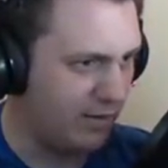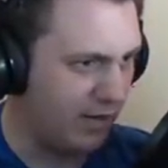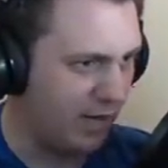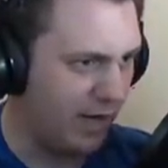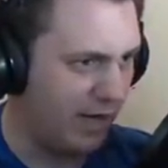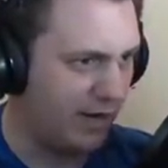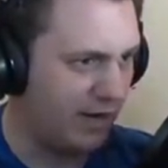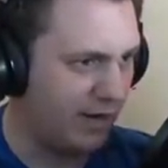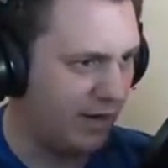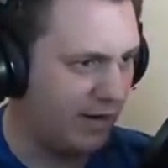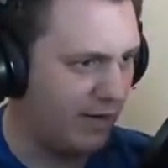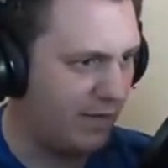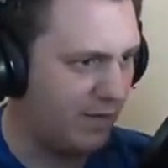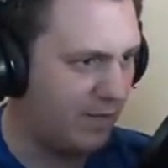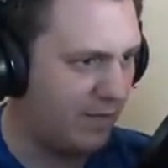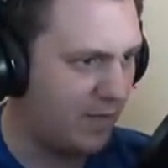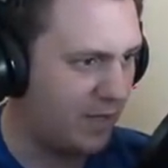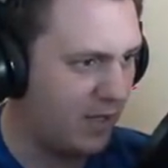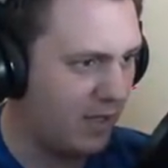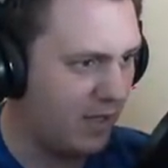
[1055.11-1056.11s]
God.
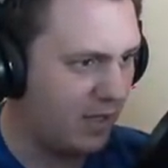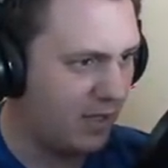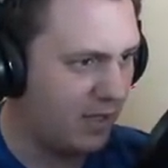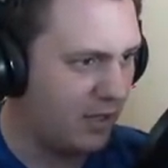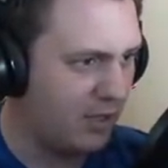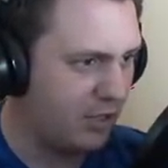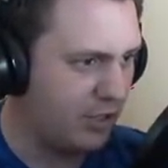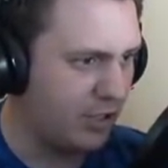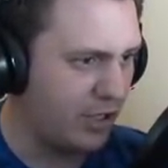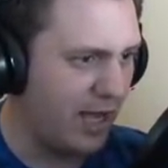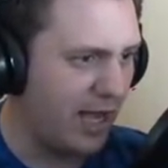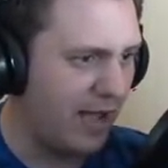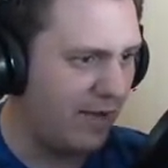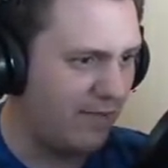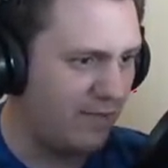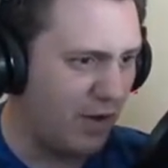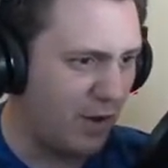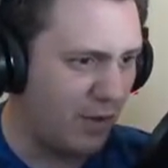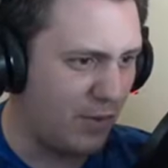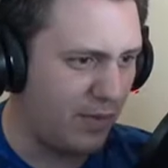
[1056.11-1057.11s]
Should I
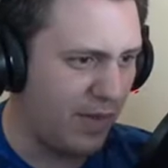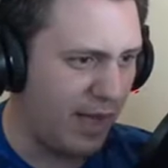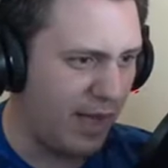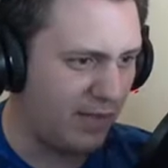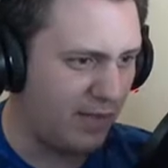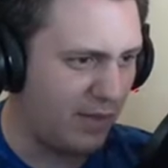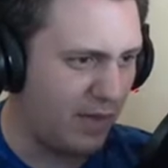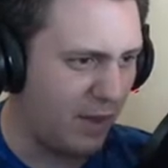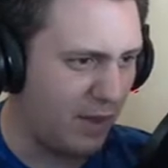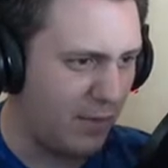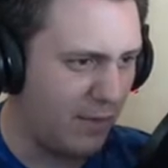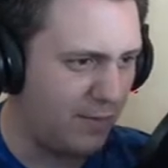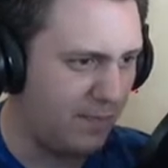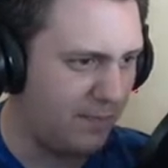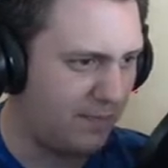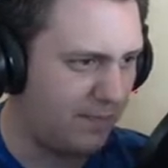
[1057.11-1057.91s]
have known that though?